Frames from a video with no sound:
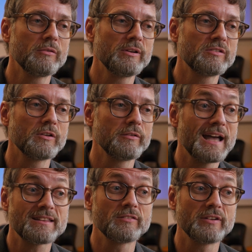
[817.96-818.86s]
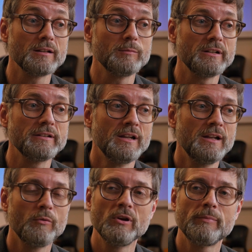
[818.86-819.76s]
So that's available. And
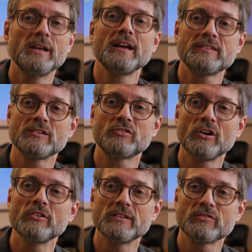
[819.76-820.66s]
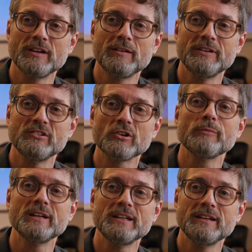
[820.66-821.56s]
wouldn't it be nice to show this film in
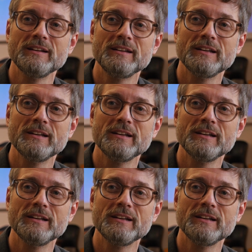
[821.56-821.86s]
Germany?